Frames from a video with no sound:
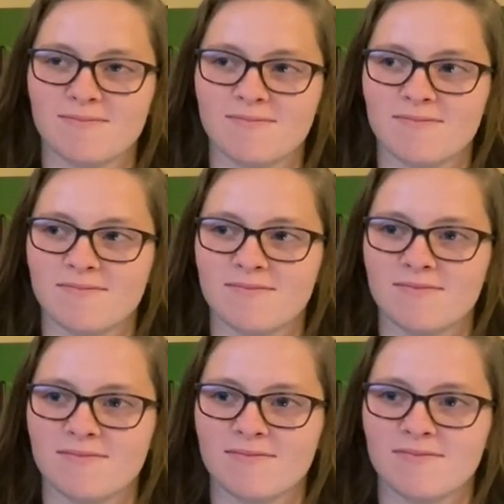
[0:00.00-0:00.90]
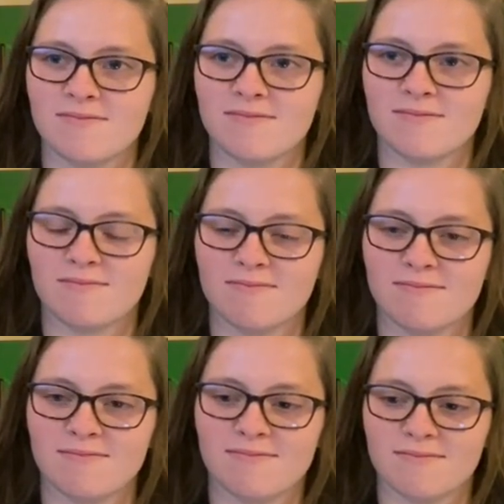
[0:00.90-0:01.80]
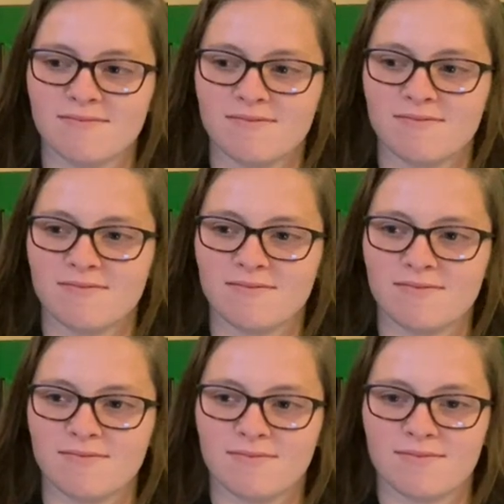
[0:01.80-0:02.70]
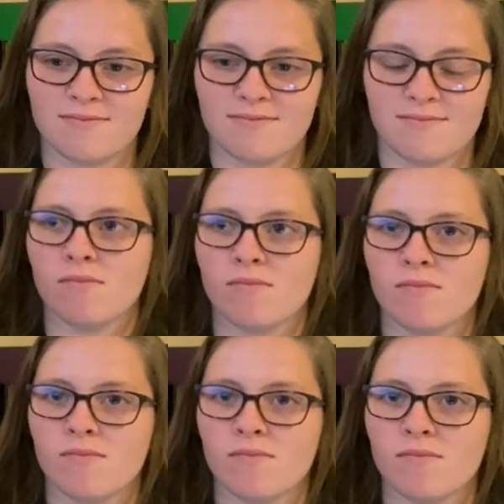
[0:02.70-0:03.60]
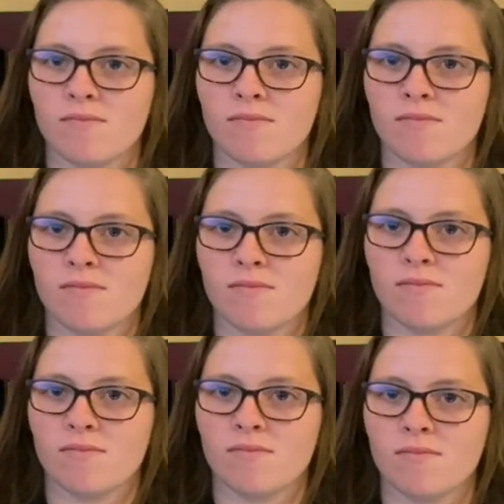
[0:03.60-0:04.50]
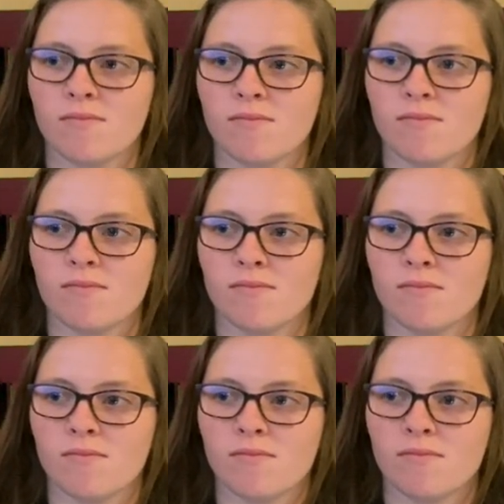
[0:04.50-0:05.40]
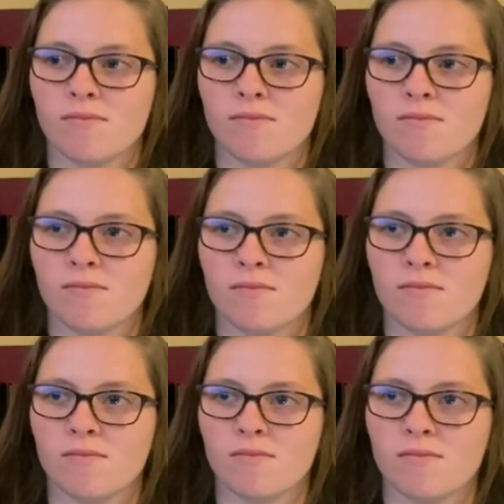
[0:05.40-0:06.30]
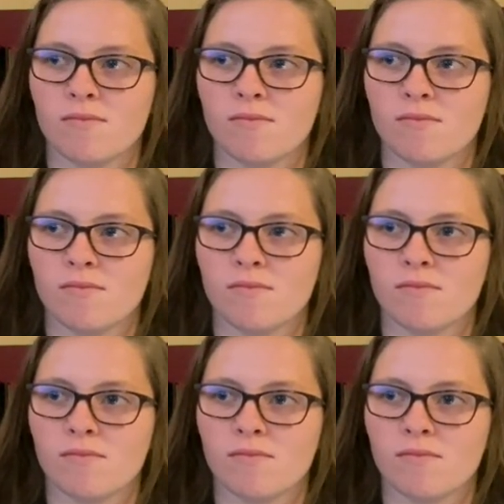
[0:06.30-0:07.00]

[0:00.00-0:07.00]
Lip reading: The person shown says nothing.